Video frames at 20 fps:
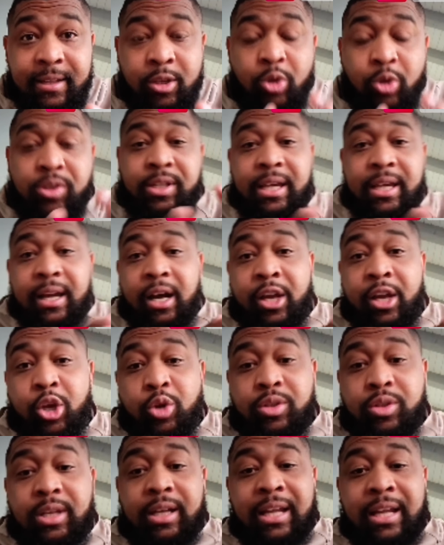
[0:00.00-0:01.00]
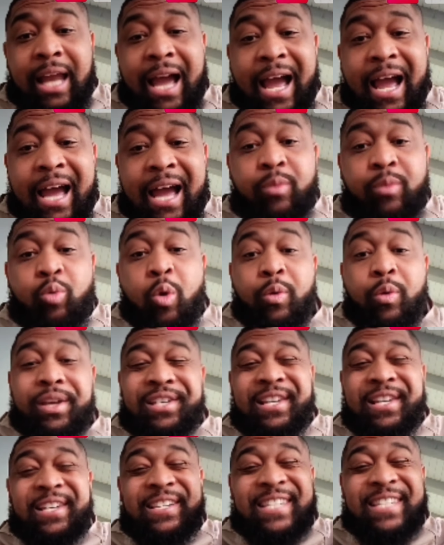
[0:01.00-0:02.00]
you see a huge decline where we
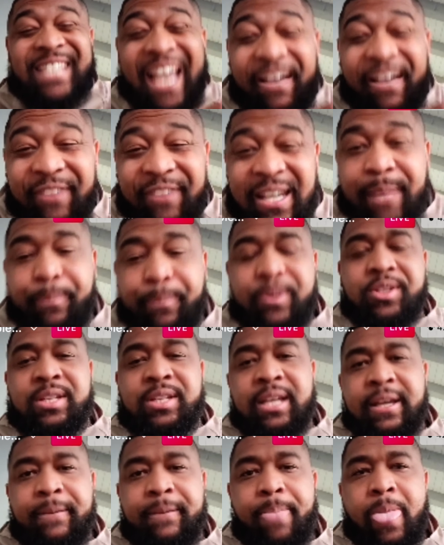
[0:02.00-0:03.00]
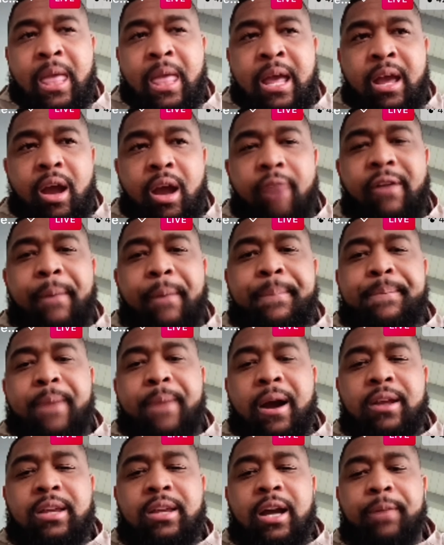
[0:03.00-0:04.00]
see 70% of
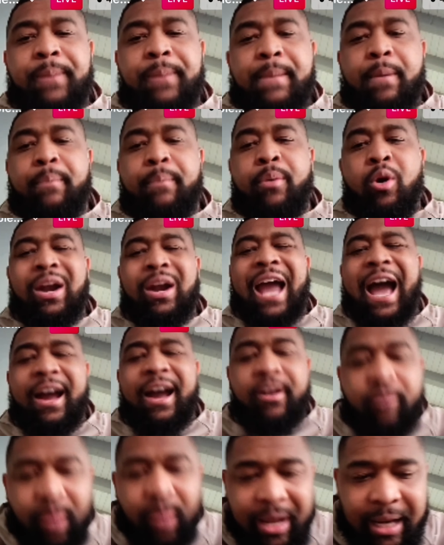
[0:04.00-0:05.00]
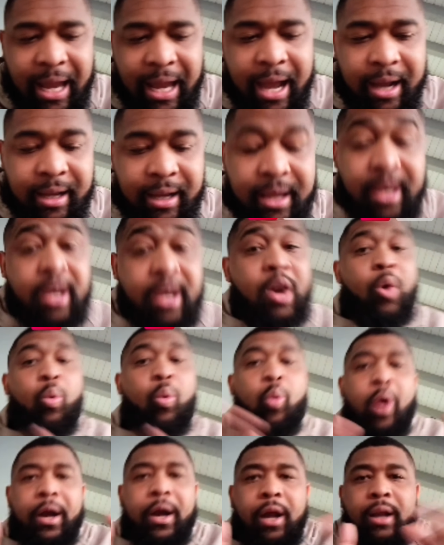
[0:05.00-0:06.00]
our young people born out of wedlock.
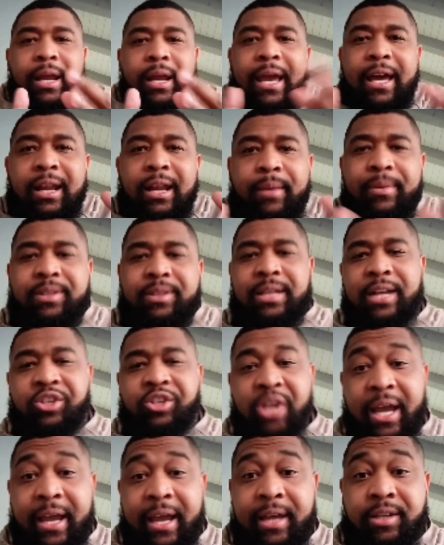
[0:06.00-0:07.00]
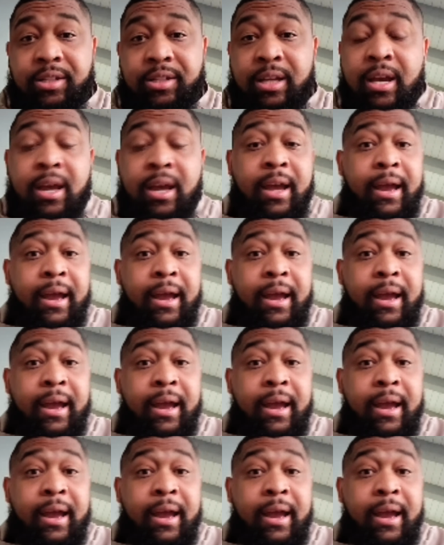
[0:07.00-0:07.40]
What are the elements that change?